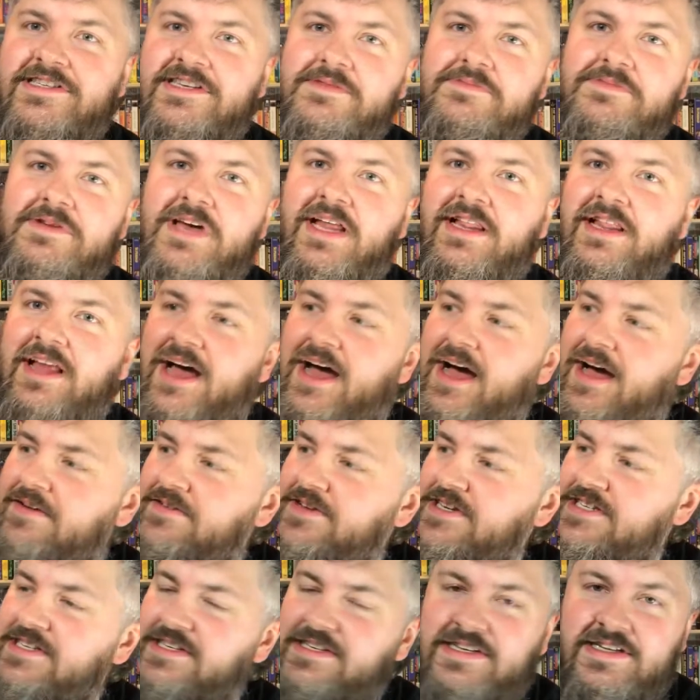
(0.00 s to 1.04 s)
NBA Live
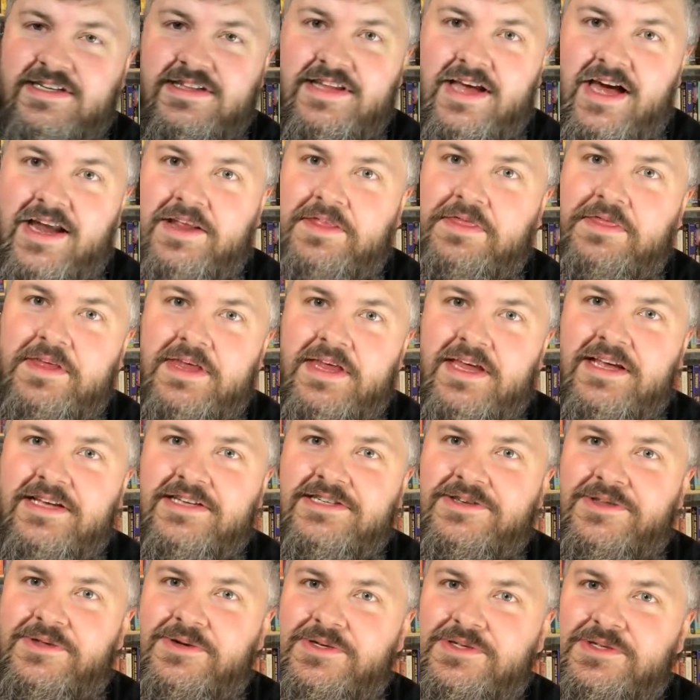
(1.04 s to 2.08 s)
is not a thing,
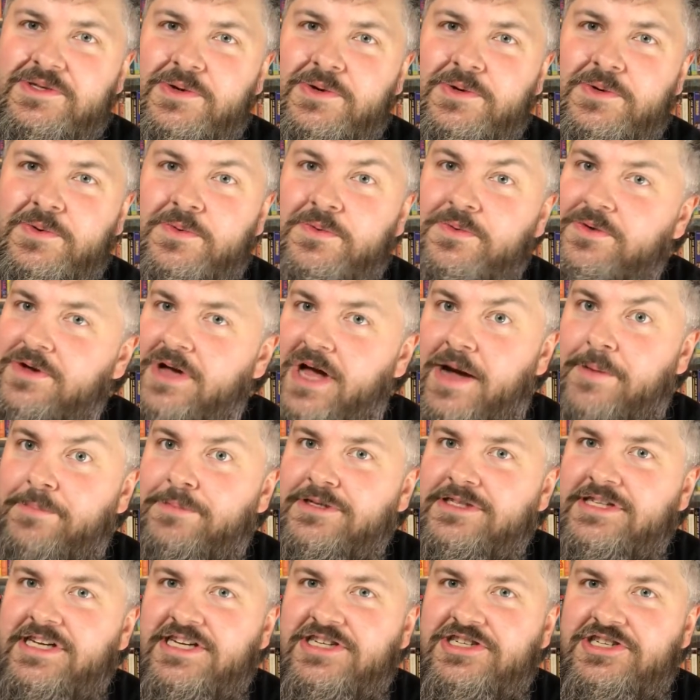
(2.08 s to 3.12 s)
so there's no
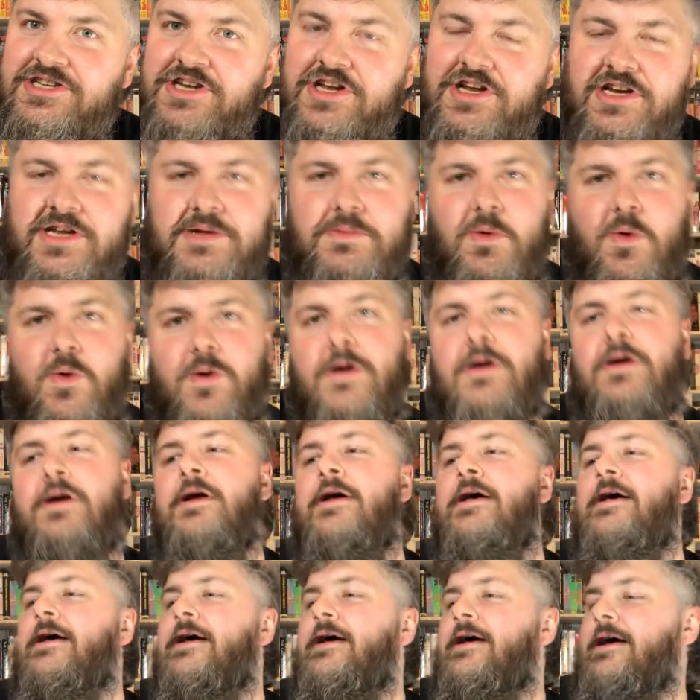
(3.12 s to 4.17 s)
competition anymore.
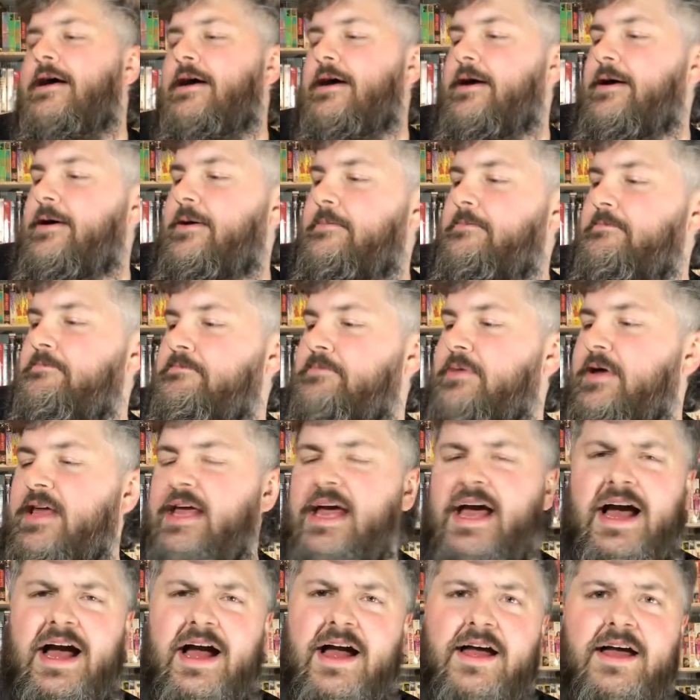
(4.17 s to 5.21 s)
Um, but
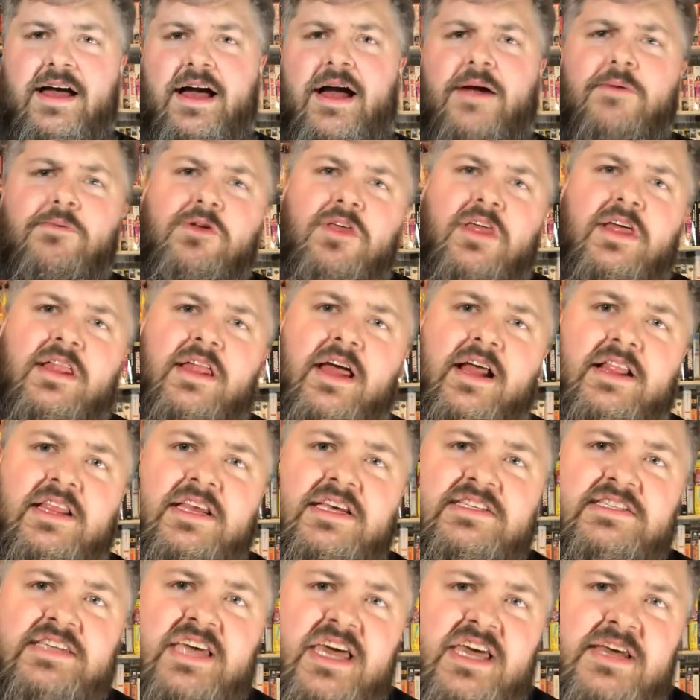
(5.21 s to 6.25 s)
yeah, I, I, really like
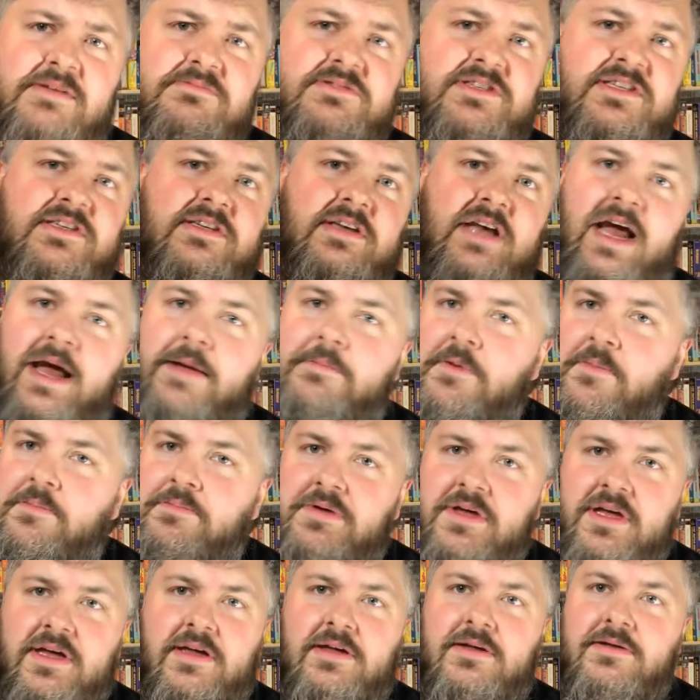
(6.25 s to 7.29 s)
these games. I'm a
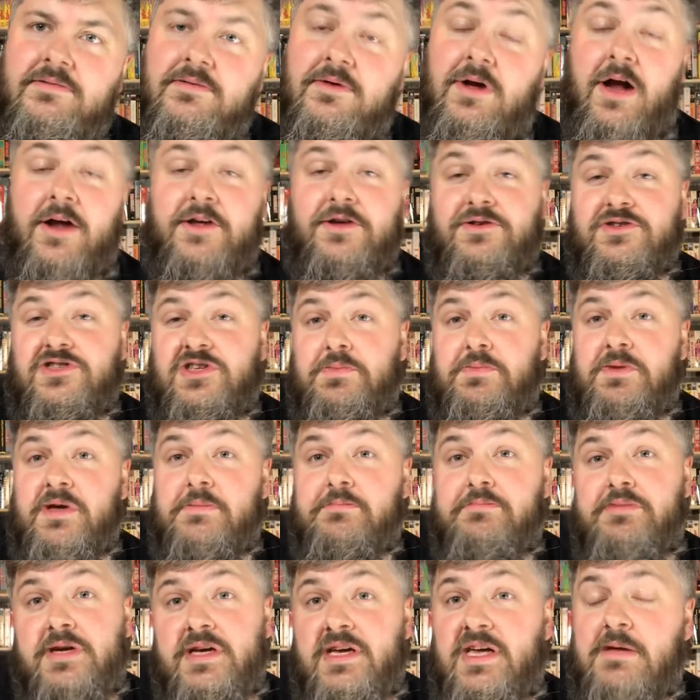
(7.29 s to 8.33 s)
big, I used to be a
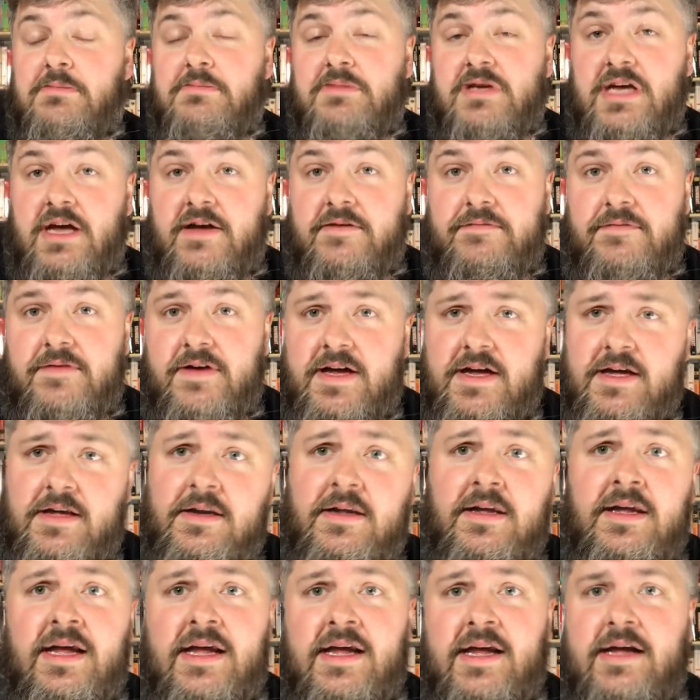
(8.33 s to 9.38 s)
big NBA fan.